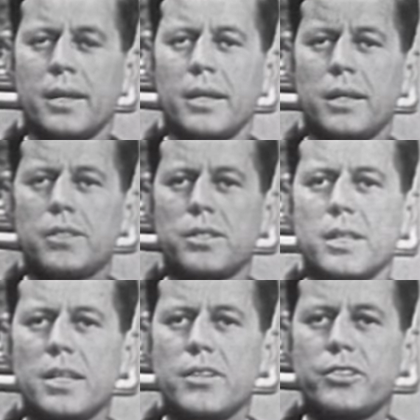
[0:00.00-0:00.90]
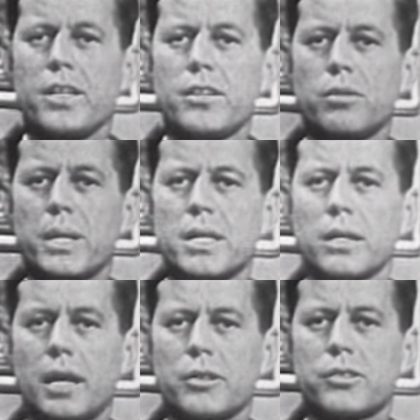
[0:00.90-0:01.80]
It isn't easy to make a
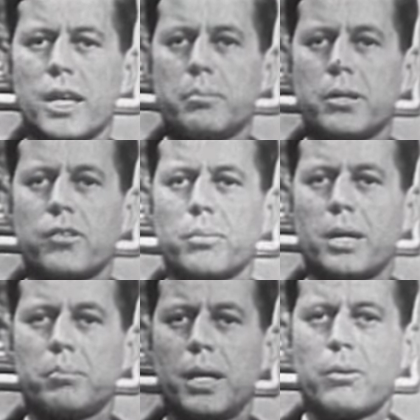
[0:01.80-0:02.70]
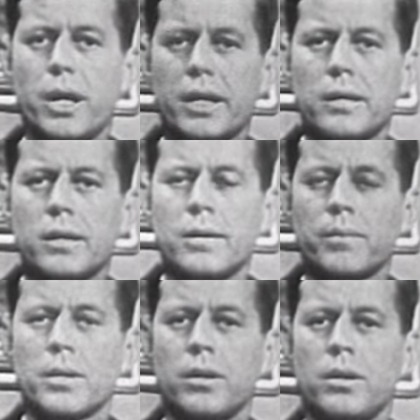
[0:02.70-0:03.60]
lot of statements about my record
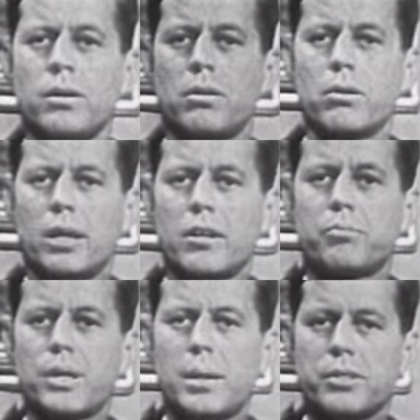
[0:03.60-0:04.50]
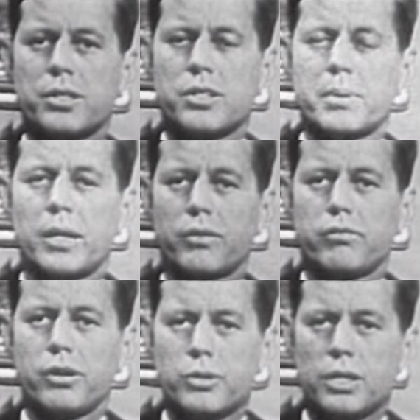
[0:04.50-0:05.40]
or a lot of promises about the
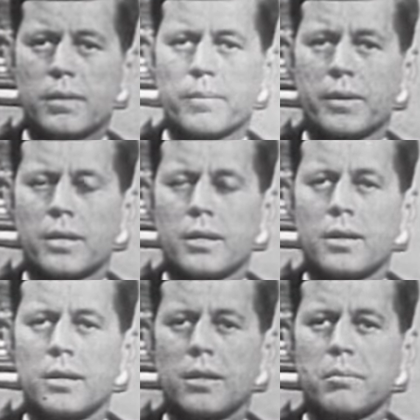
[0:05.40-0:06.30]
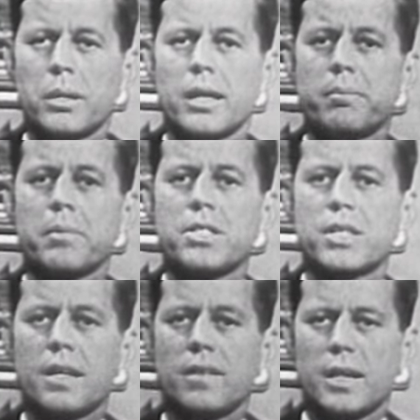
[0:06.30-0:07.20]
future. But let me
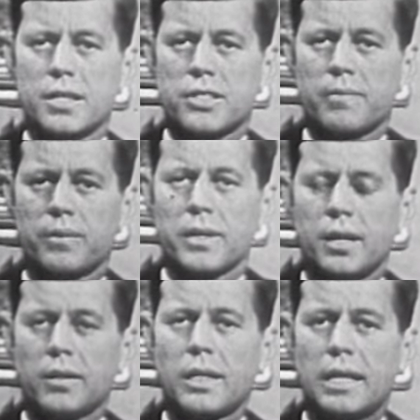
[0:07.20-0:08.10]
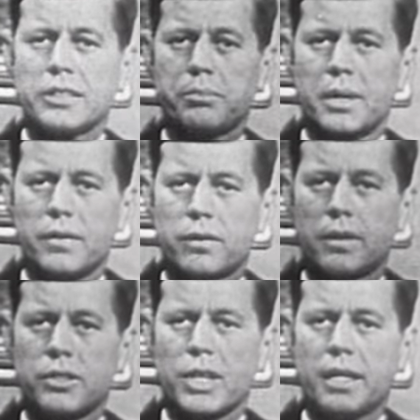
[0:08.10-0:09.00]
say this. In the last month,
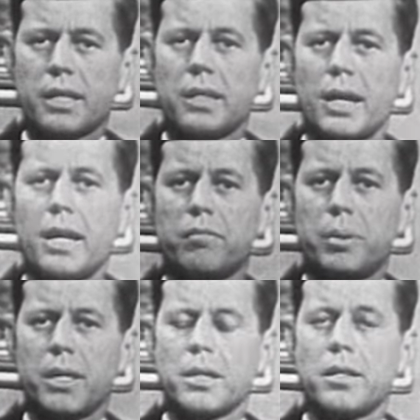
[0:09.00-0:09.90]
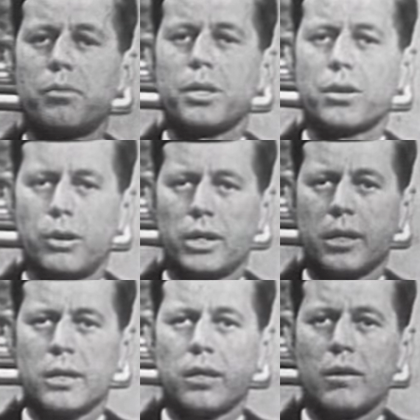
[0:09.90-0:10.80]
Jackie and I have been in every
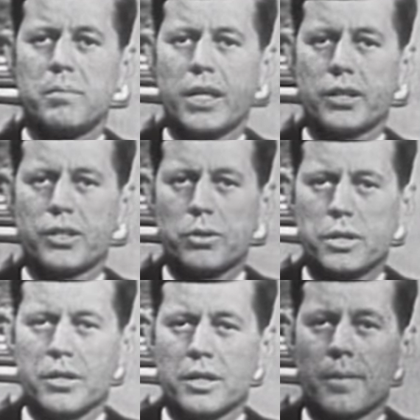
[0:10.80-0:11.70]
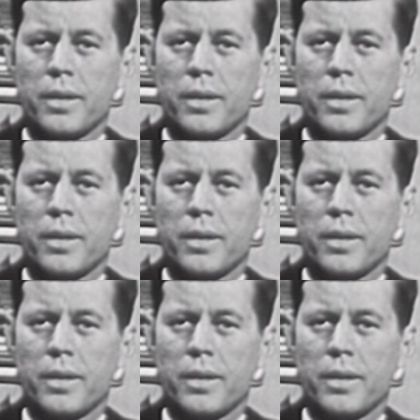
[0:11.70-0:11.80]
corner of Massachusetts.